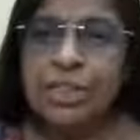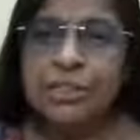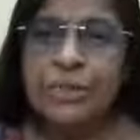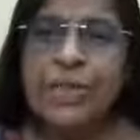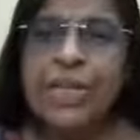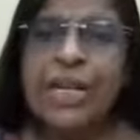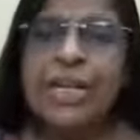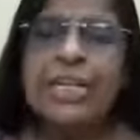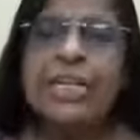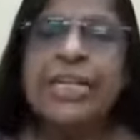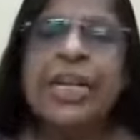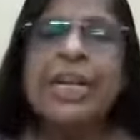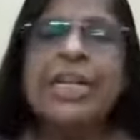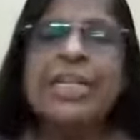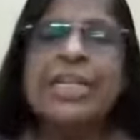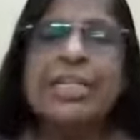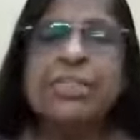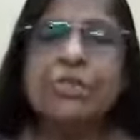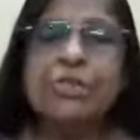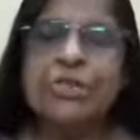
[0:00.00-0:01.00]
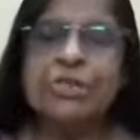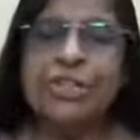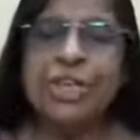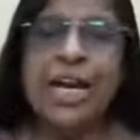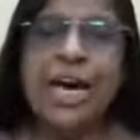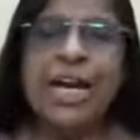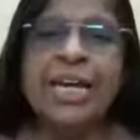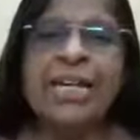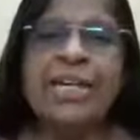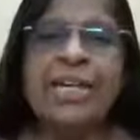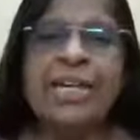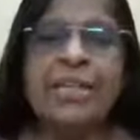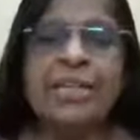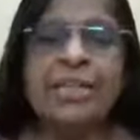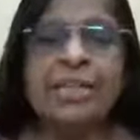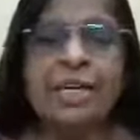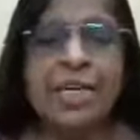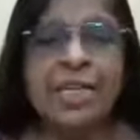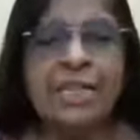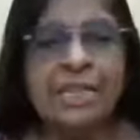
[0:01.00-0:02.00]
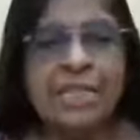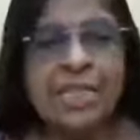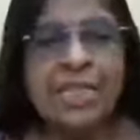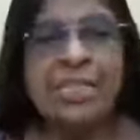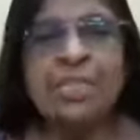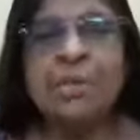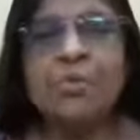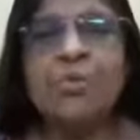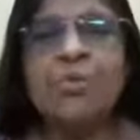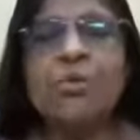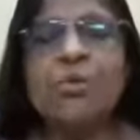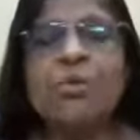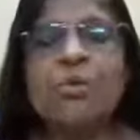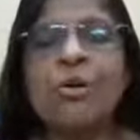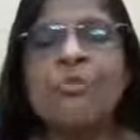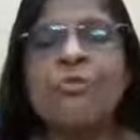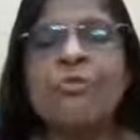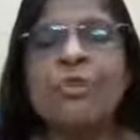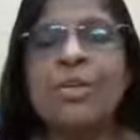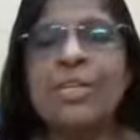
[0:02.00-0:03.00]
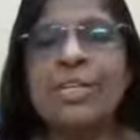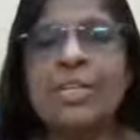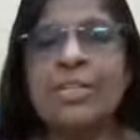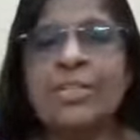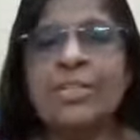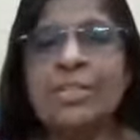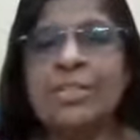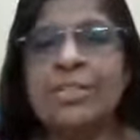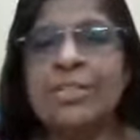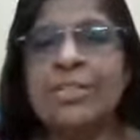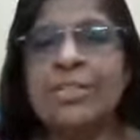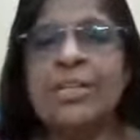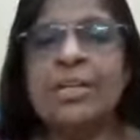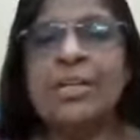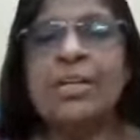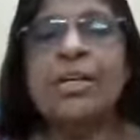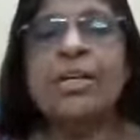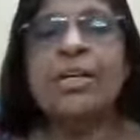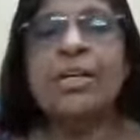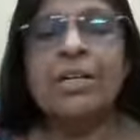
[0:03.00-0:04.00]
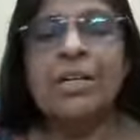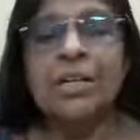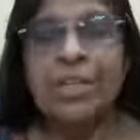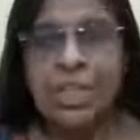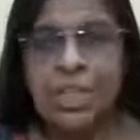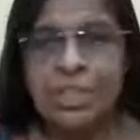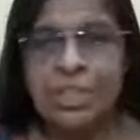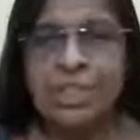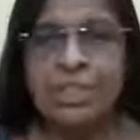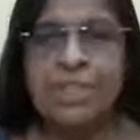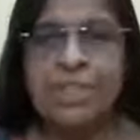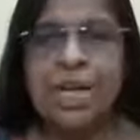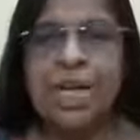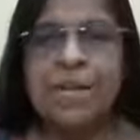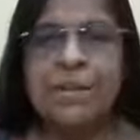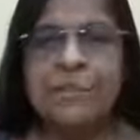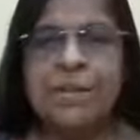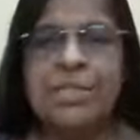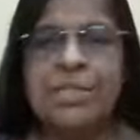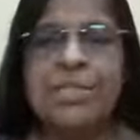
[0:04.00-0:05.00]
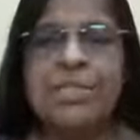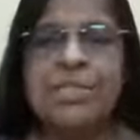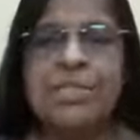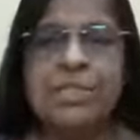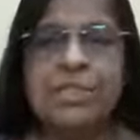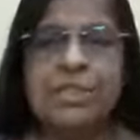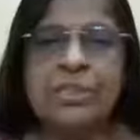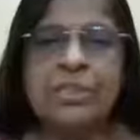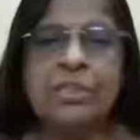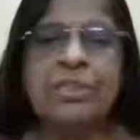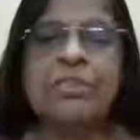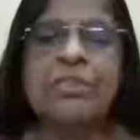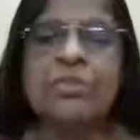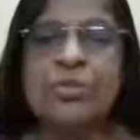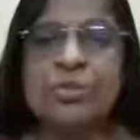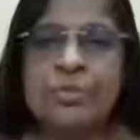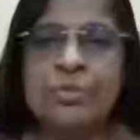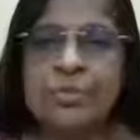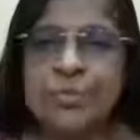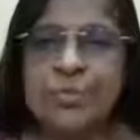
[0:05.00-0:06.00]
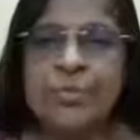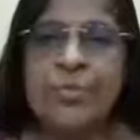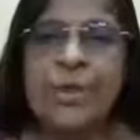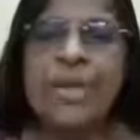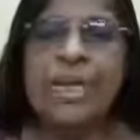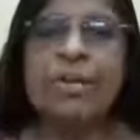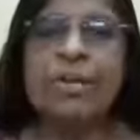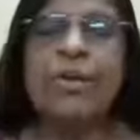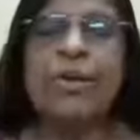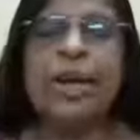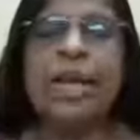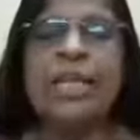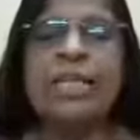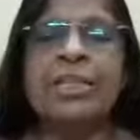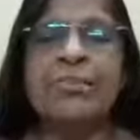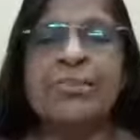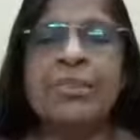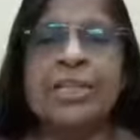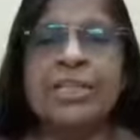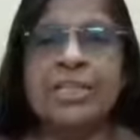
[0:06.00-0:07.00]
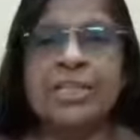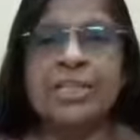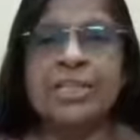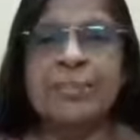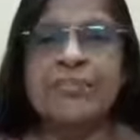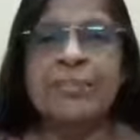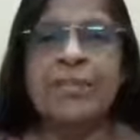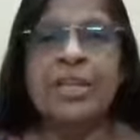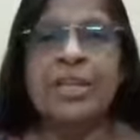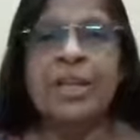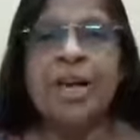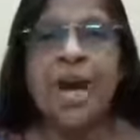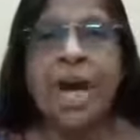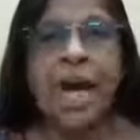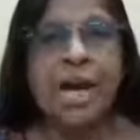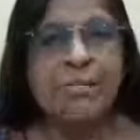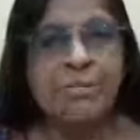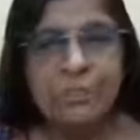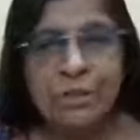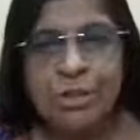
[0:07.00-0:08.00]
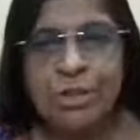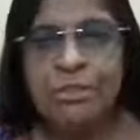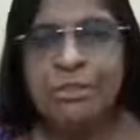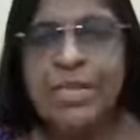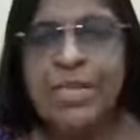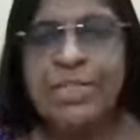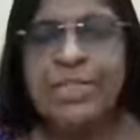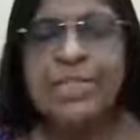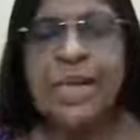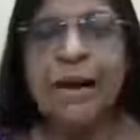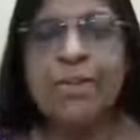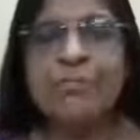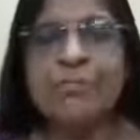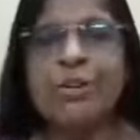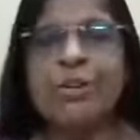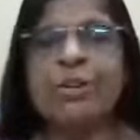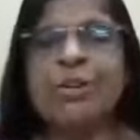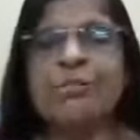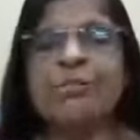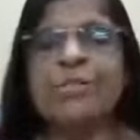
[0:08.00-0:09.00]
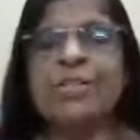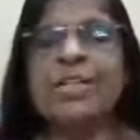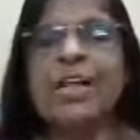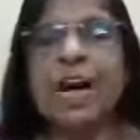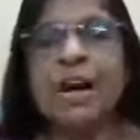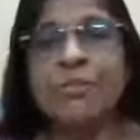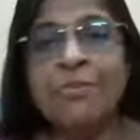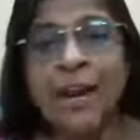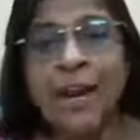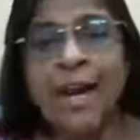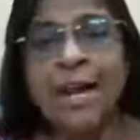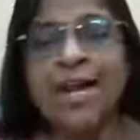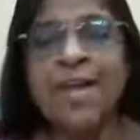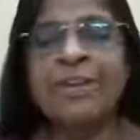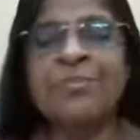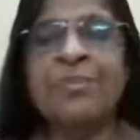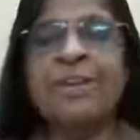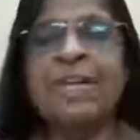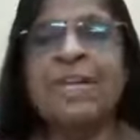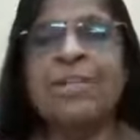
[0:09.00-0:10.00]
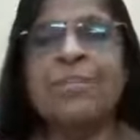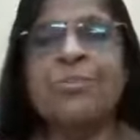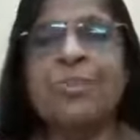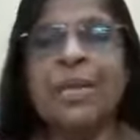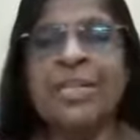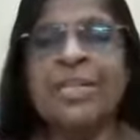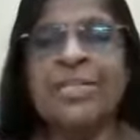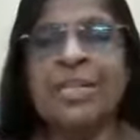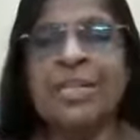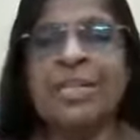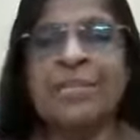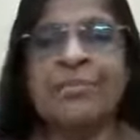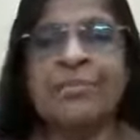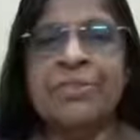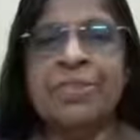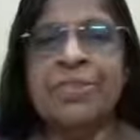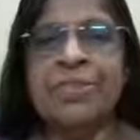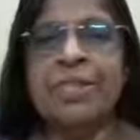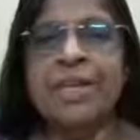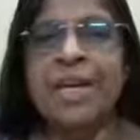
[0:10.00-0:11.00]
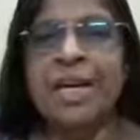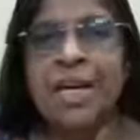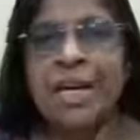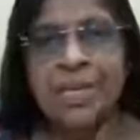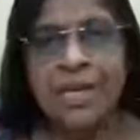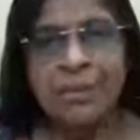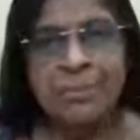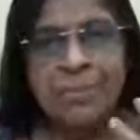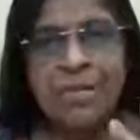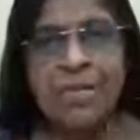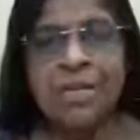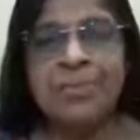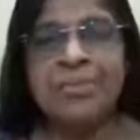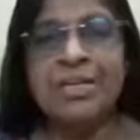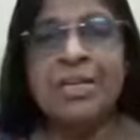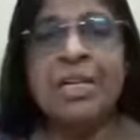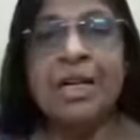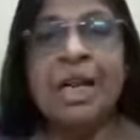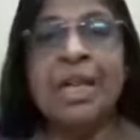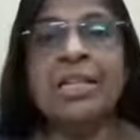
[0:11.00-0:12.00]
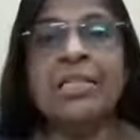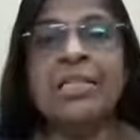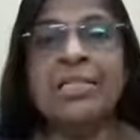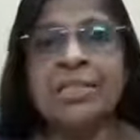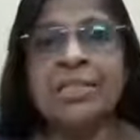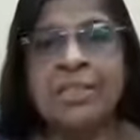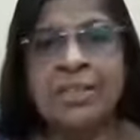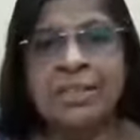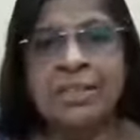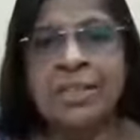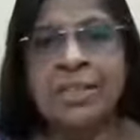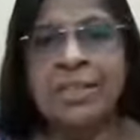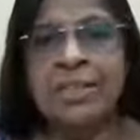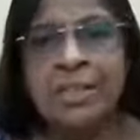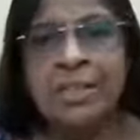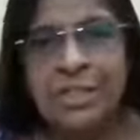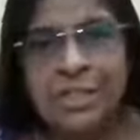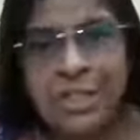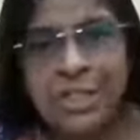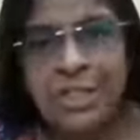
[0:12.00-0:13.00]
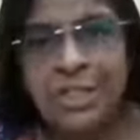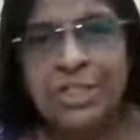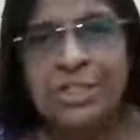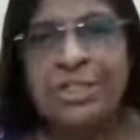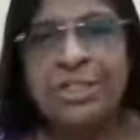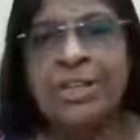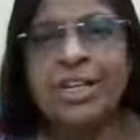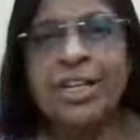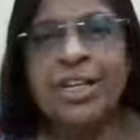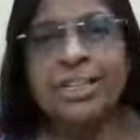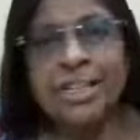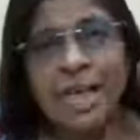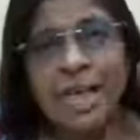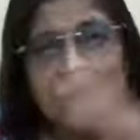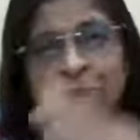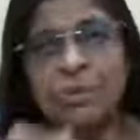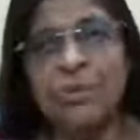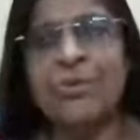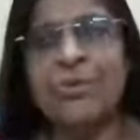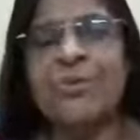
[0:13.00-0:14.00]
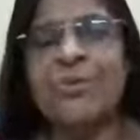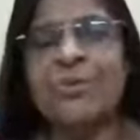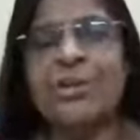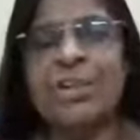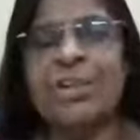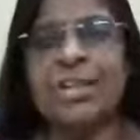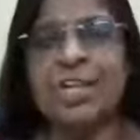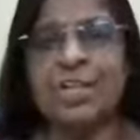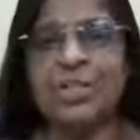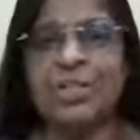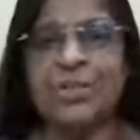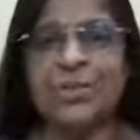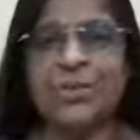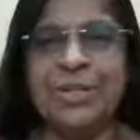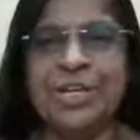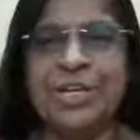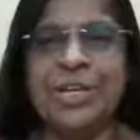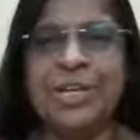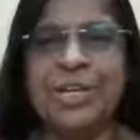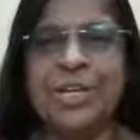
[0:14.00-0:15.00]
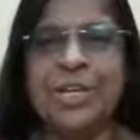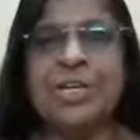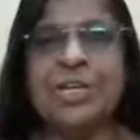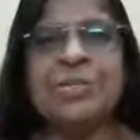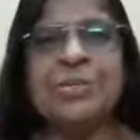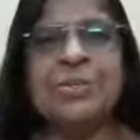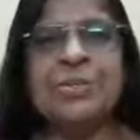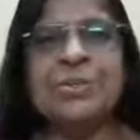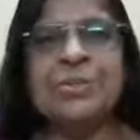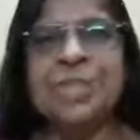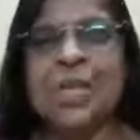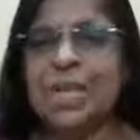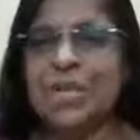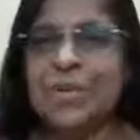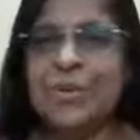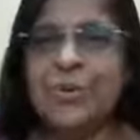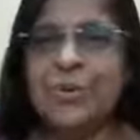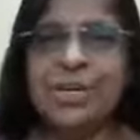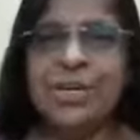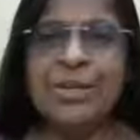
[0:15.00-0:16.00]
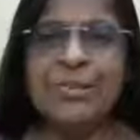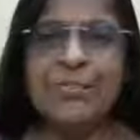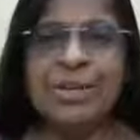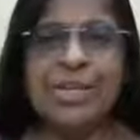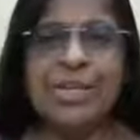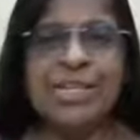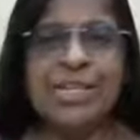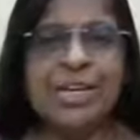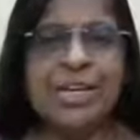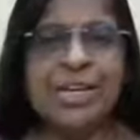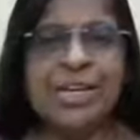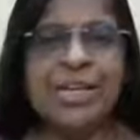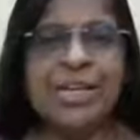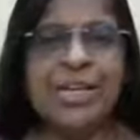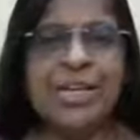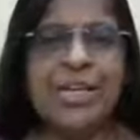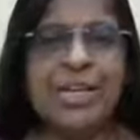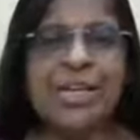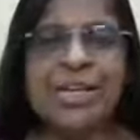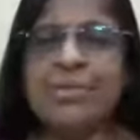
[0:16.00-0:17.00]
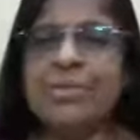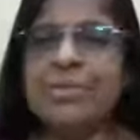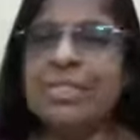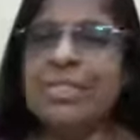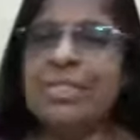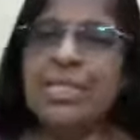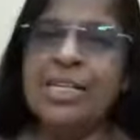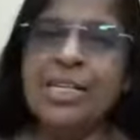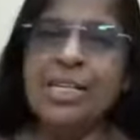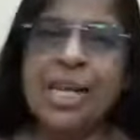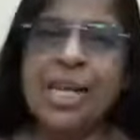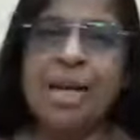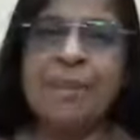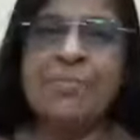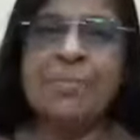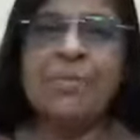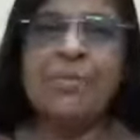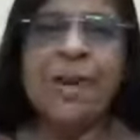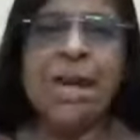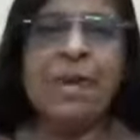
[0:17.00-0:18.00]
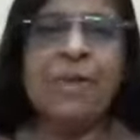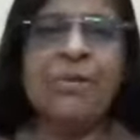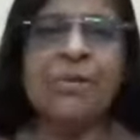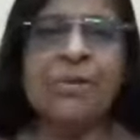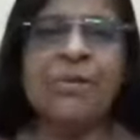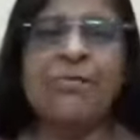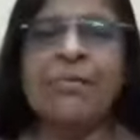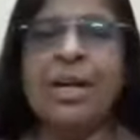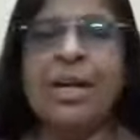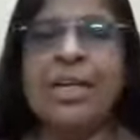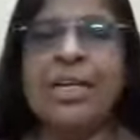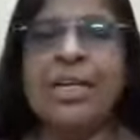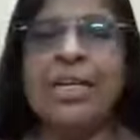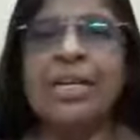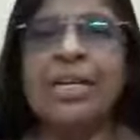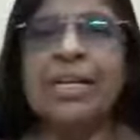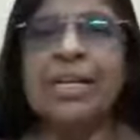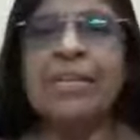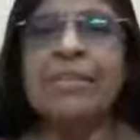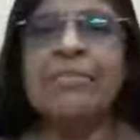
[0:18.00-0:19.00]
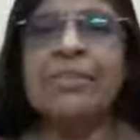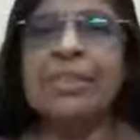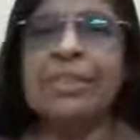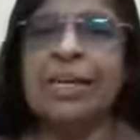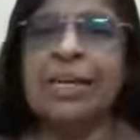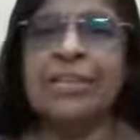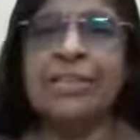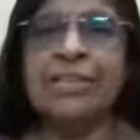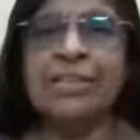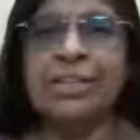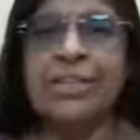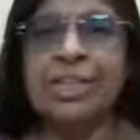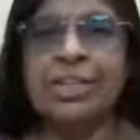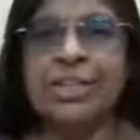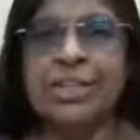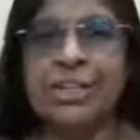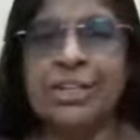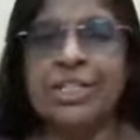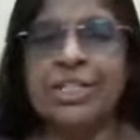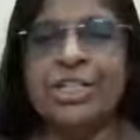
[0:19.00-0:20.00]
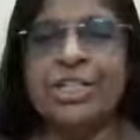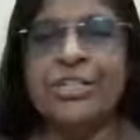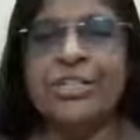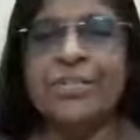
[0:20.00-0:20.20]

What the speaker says: get ready to try and take support of various natural therapies to make your health better. I'm one of the example of it, how I have healed myself, and I'm becoming healthier and healthier each year as I grow older actually. So thank you very much, and namaste, and I'll be back on Monday with another interesting